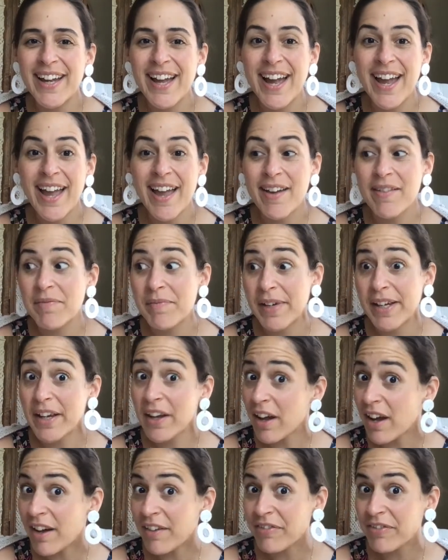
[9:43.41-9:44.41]
I have my
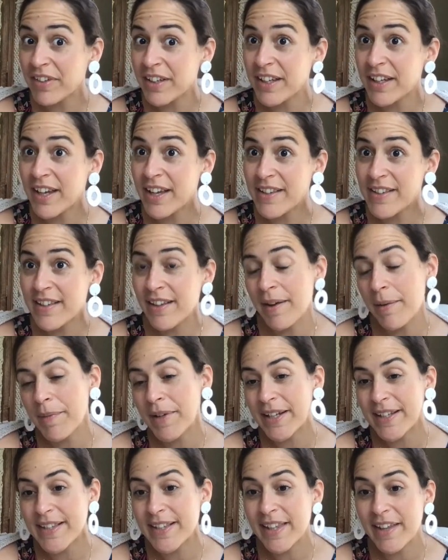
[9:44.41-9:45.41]
coffee. It's
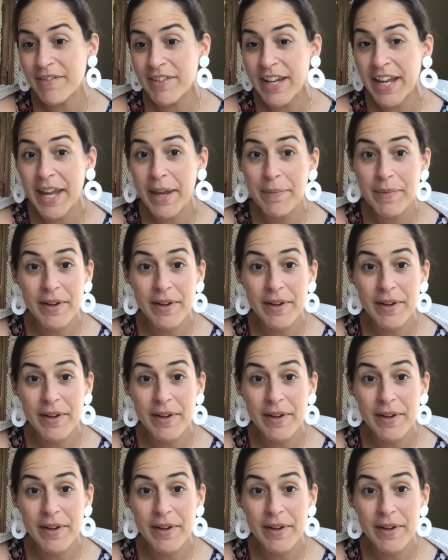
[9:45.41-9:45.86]
11 a.m.